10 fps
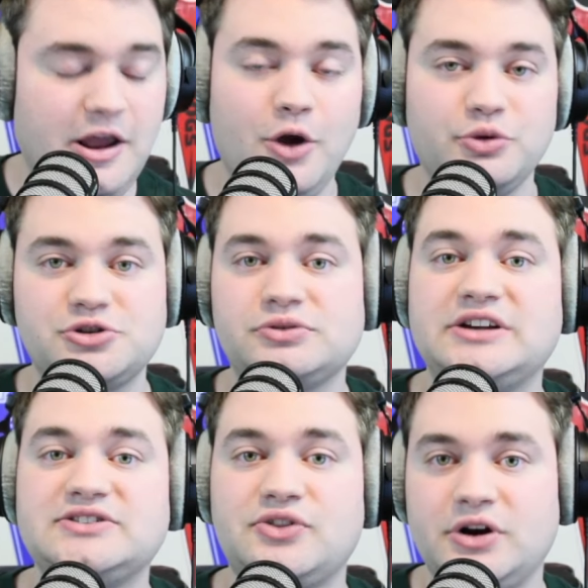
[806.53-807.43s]
which
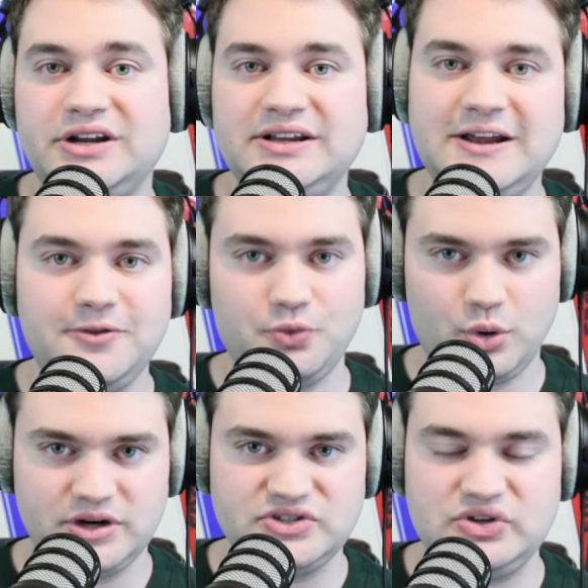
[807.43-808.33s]
ranks 38th
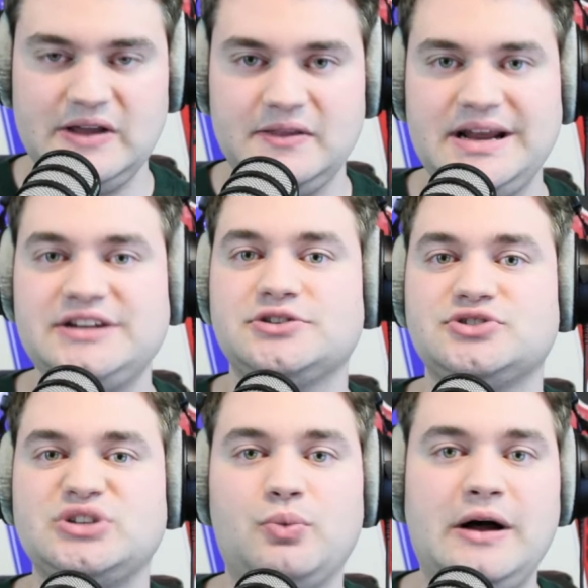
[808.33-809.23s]
worst in the nation.
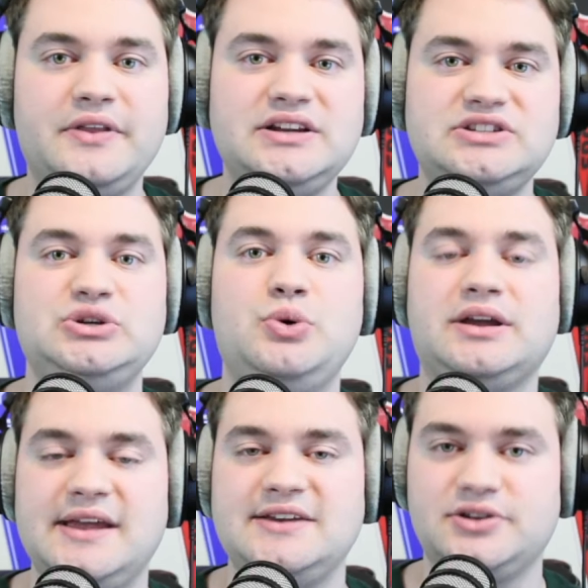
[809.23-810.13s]
So while they do
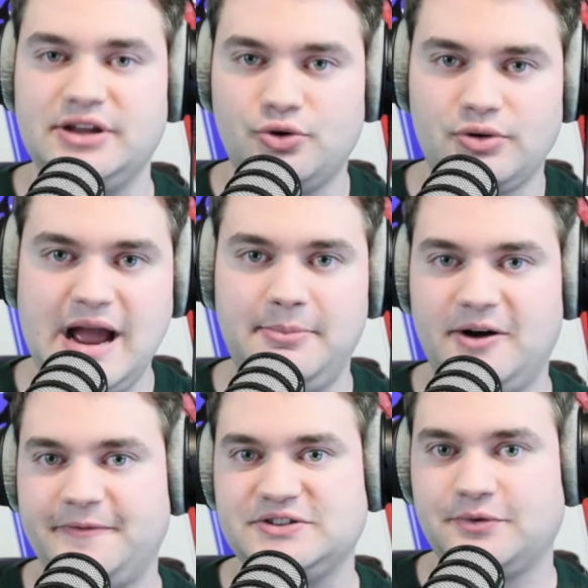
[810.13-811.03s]
occasionally grab
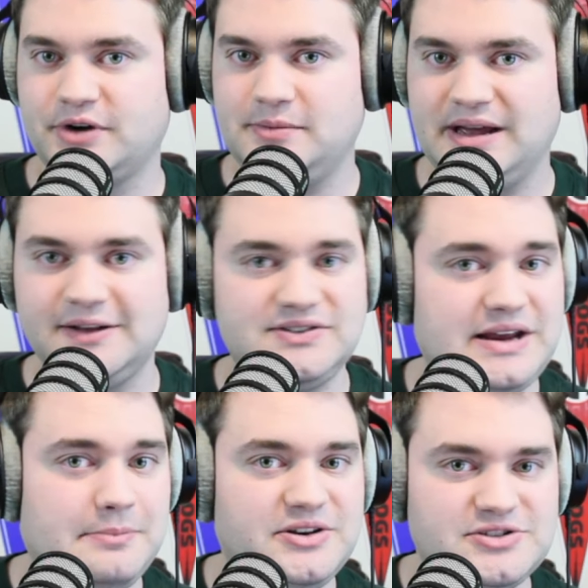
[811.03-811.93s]
offensive rebounds, like
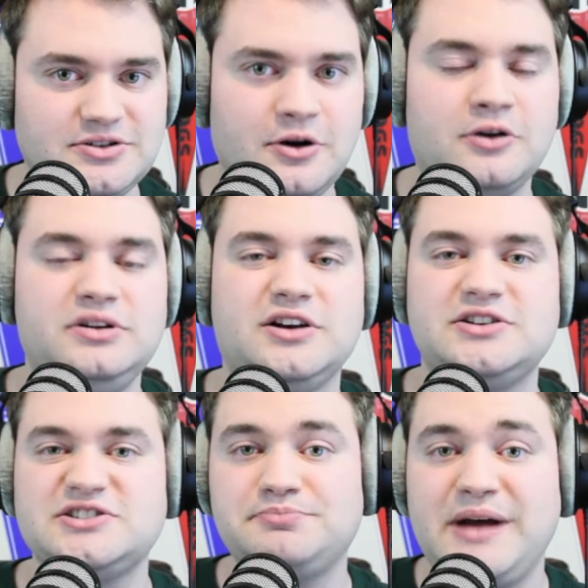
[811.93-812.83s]
I mentioned earlier,
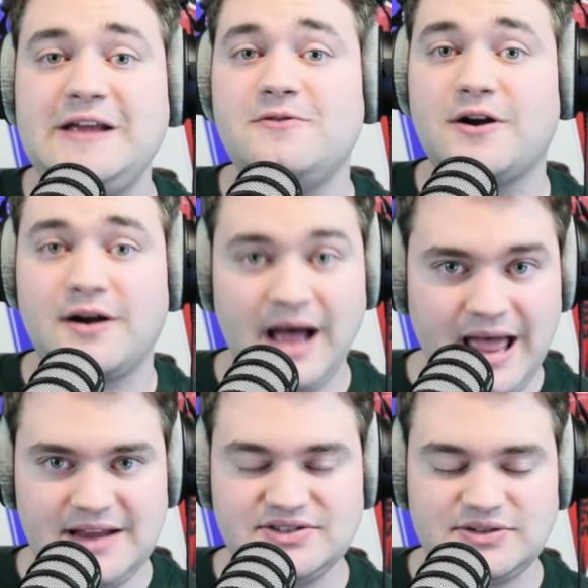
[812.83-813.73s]
despite their
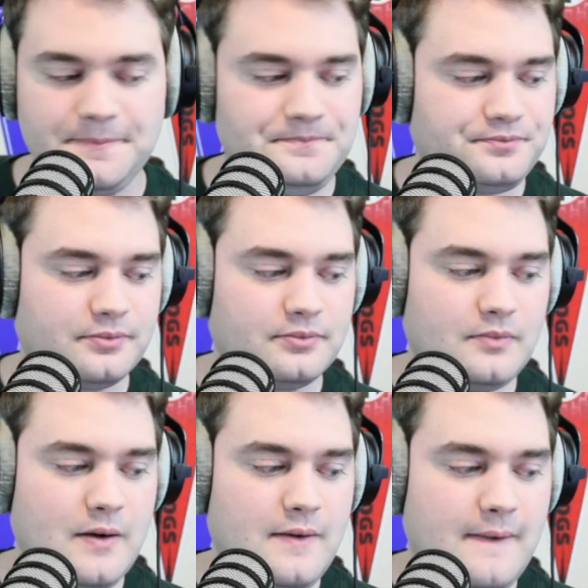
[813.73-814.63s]
height,
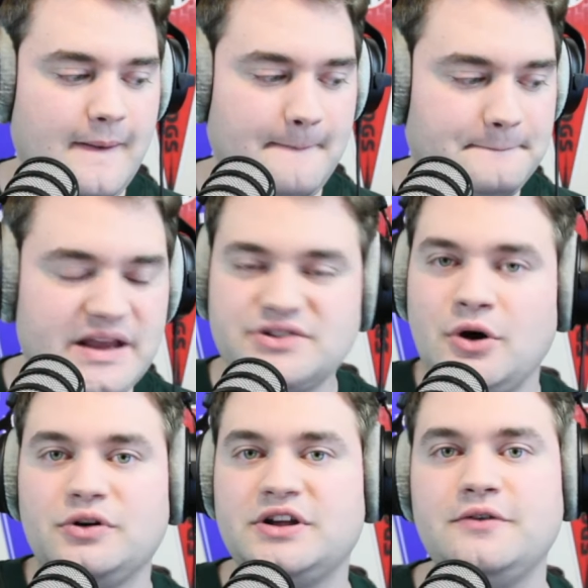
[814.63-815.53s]
they
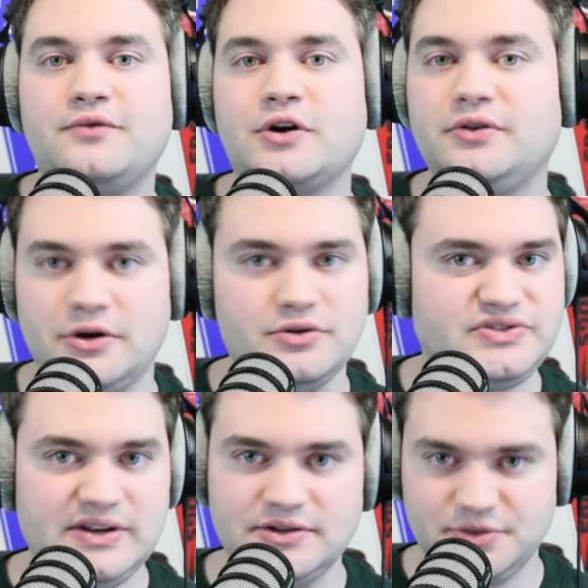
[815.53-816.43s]
don't convert those
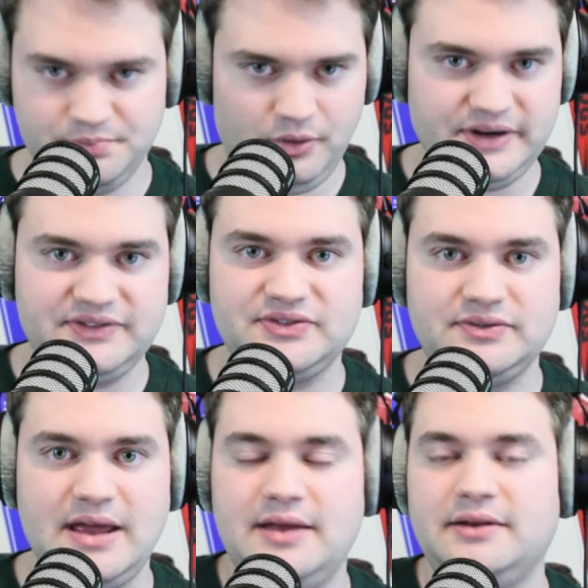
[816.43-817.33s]
into points.
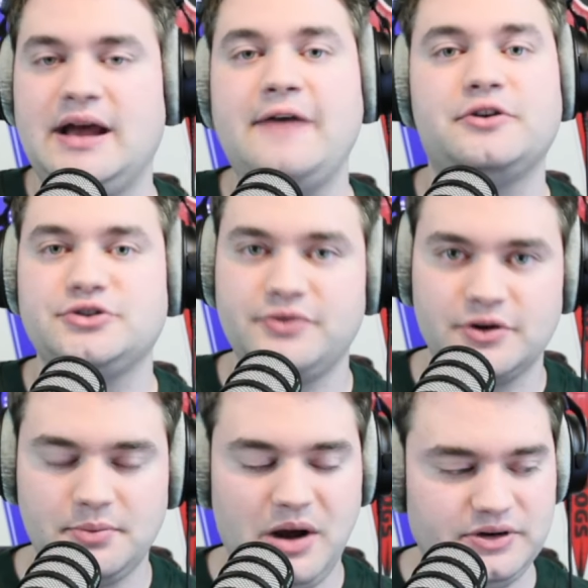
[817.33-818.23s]
Neither do their
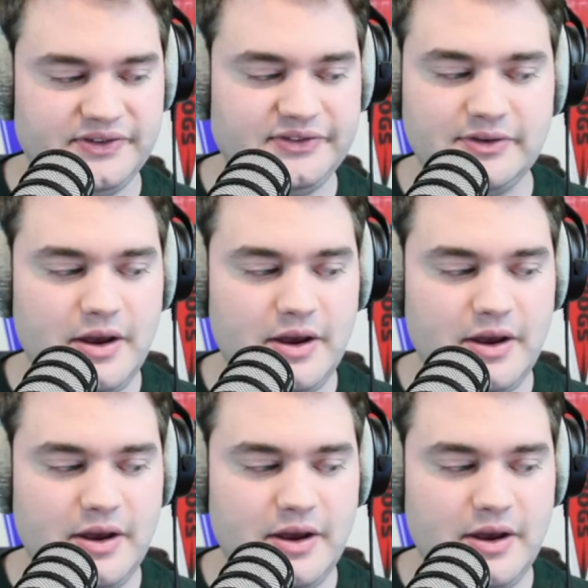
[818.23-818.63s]
opponents.